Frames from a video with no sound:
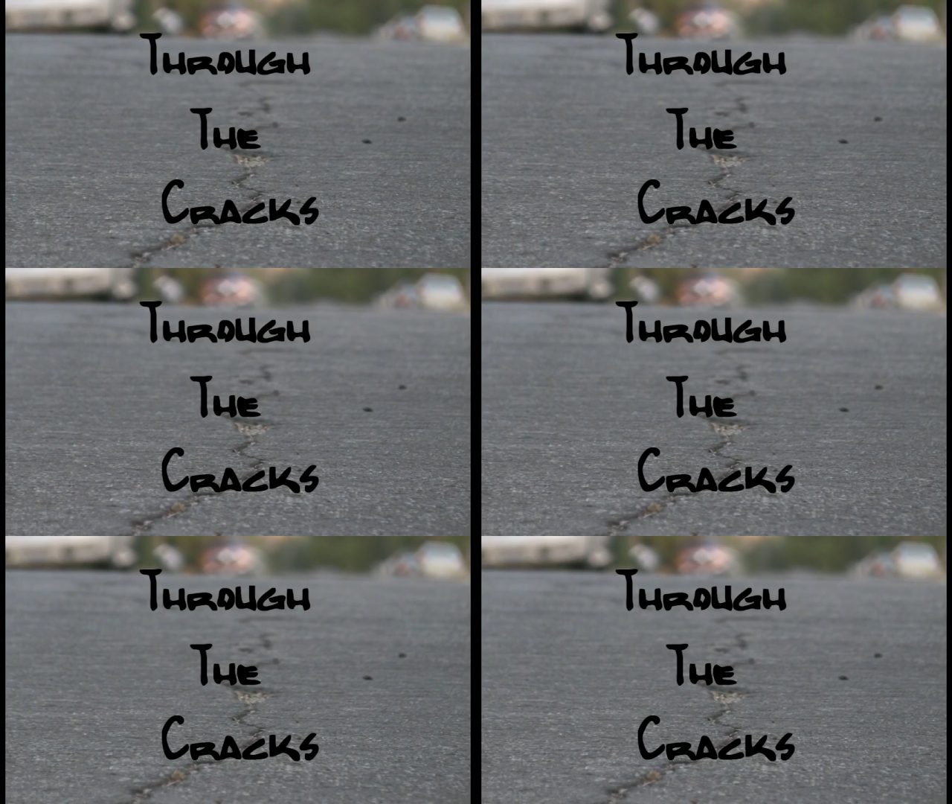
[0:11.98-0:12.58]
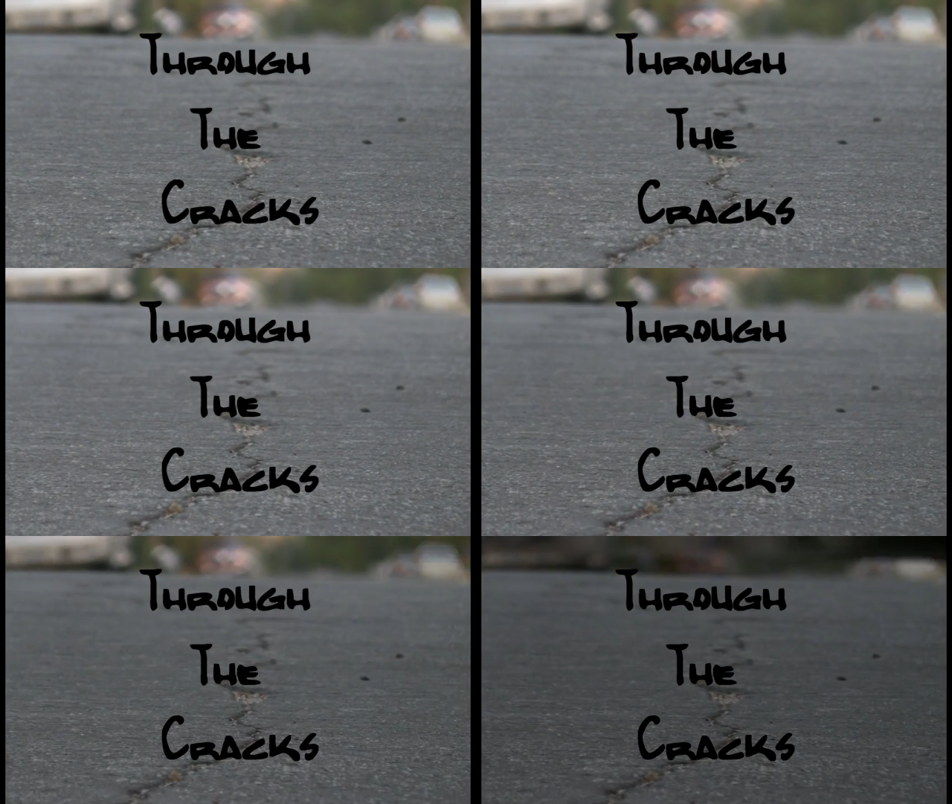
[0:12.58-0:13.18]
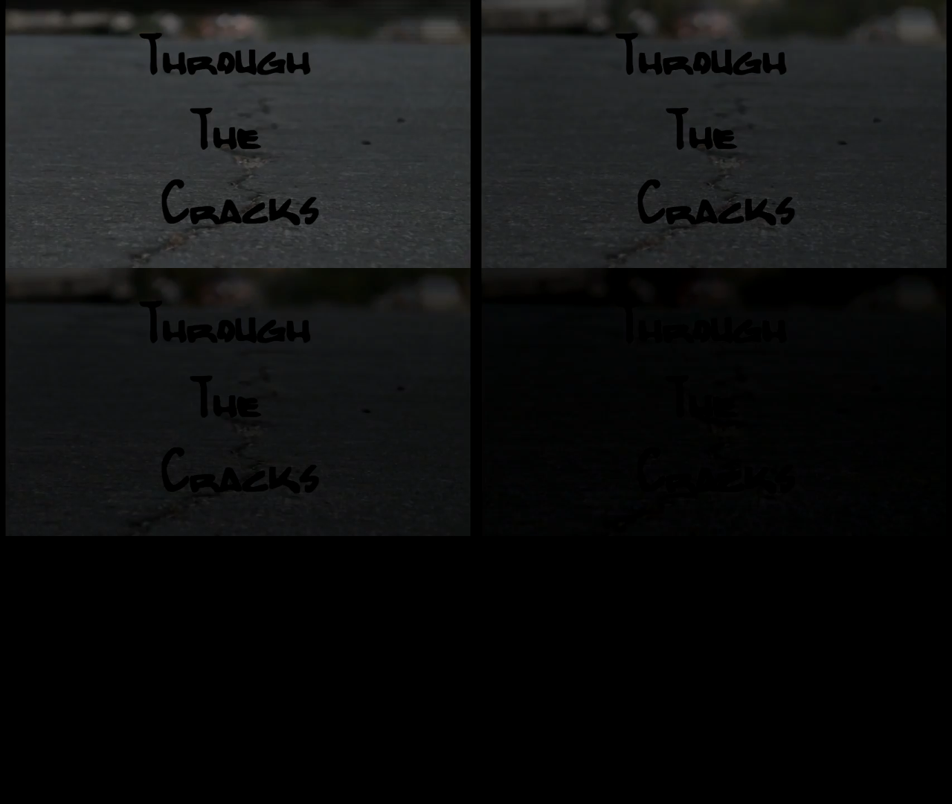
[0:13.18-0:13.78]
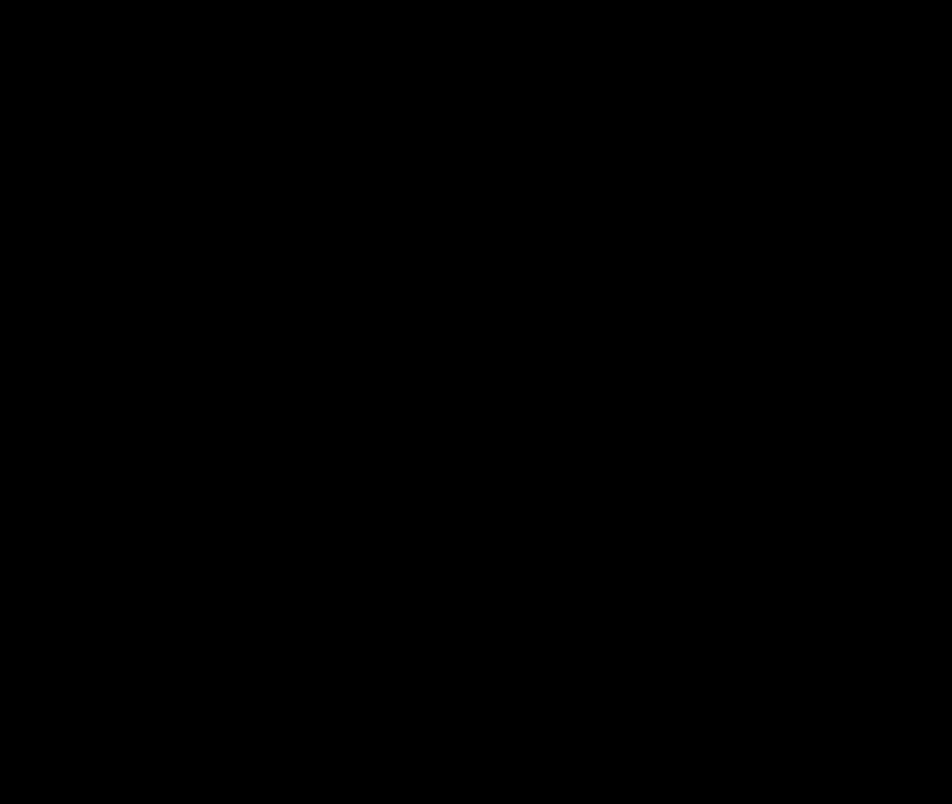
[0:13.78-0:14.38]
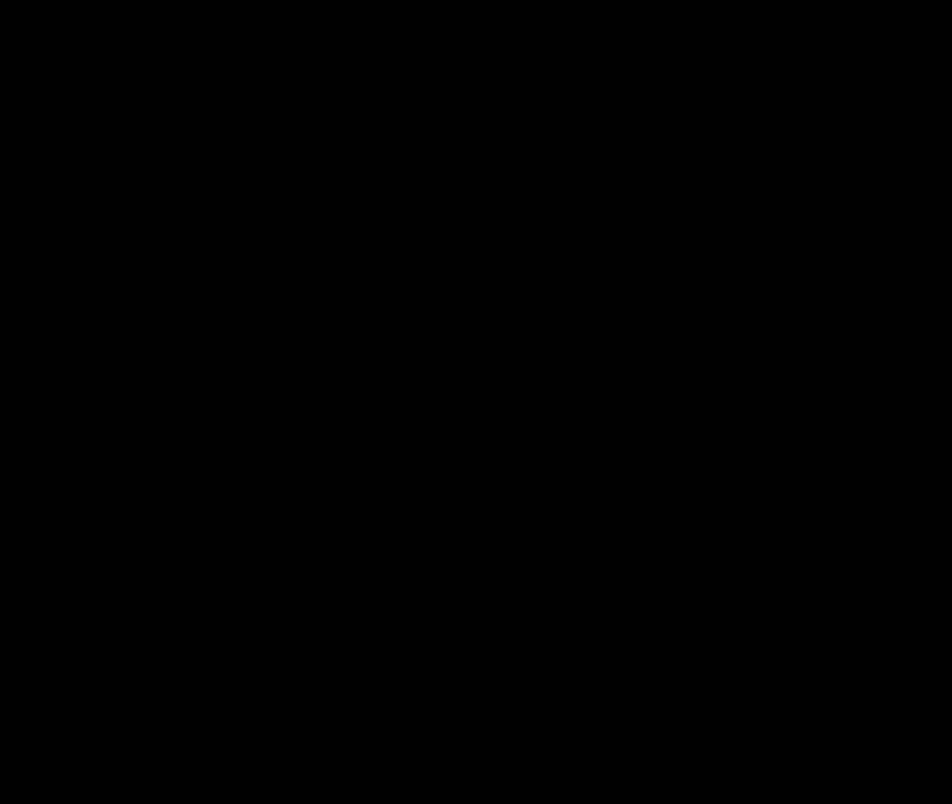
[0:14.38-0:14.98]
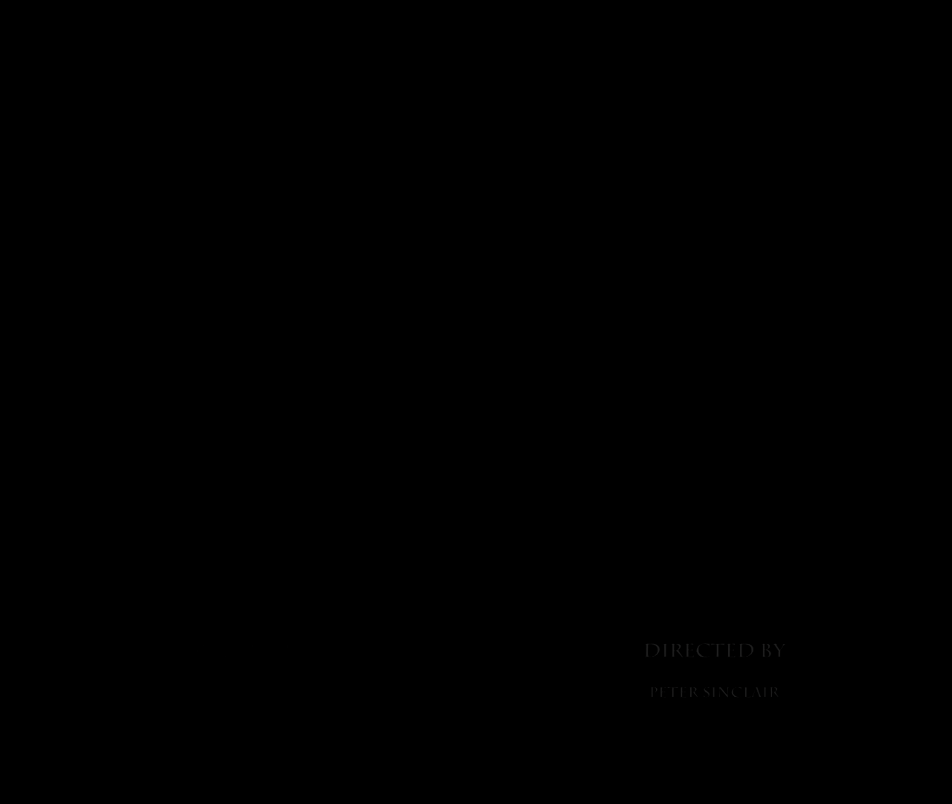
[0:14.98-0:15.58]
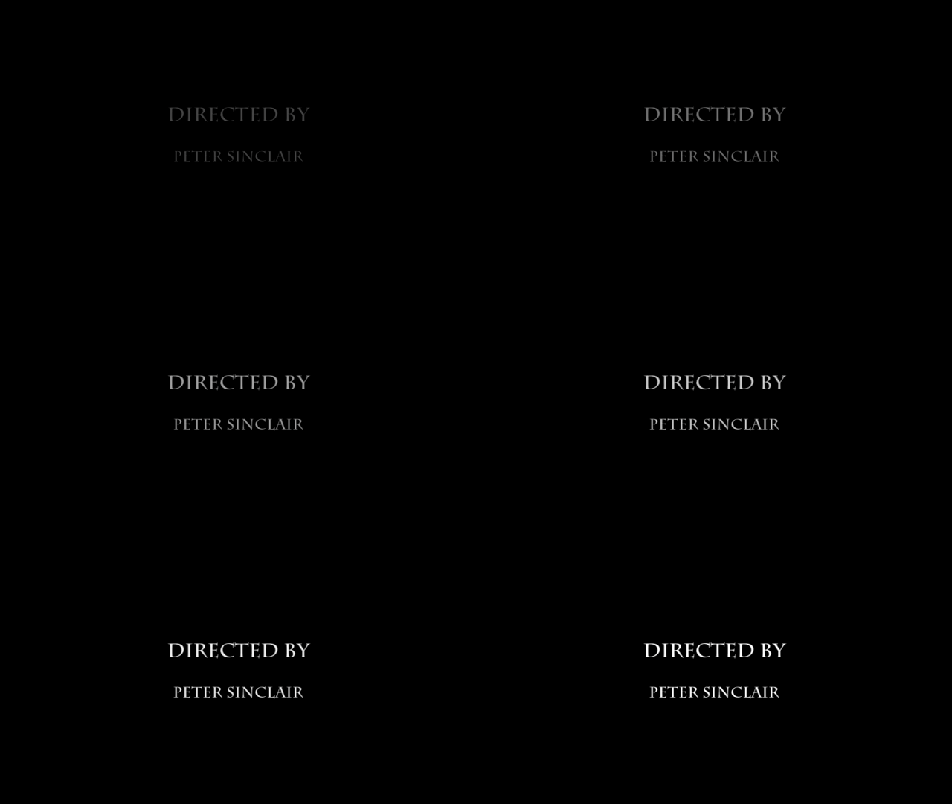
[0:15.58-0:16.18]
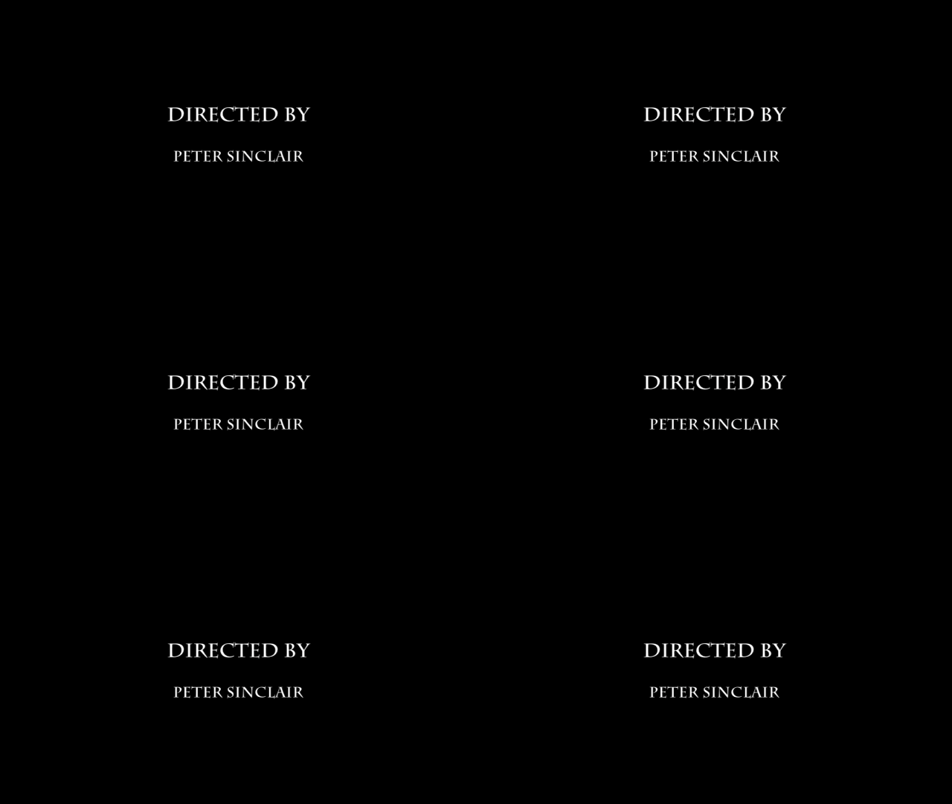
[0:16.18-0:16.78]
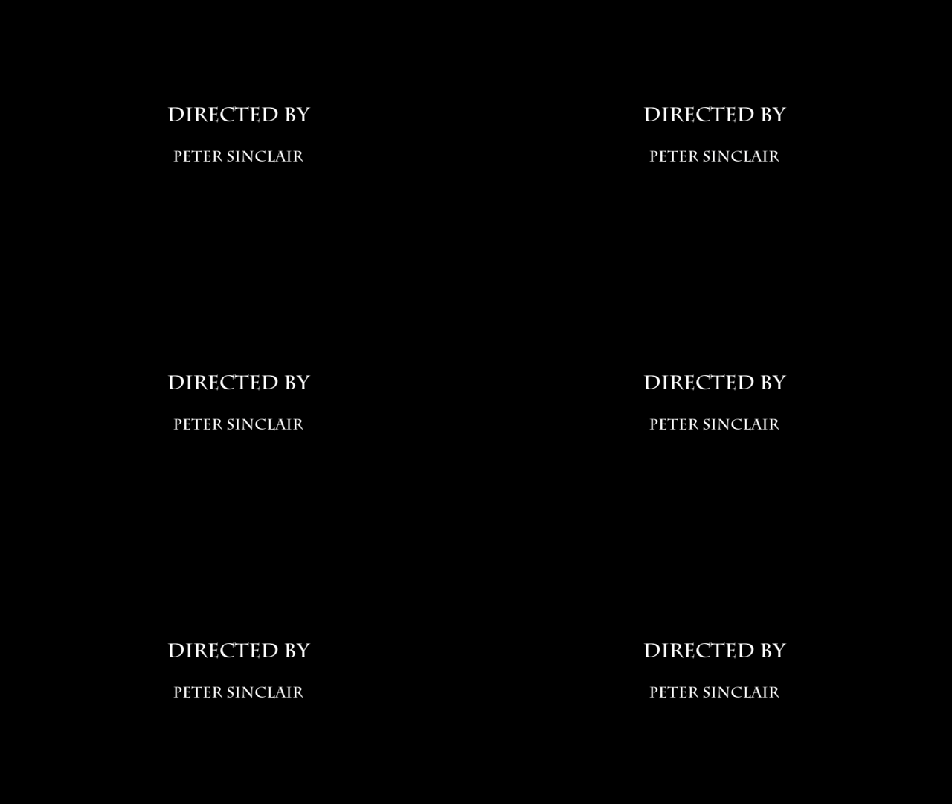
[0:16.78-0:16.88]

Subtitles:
(no speaker visible)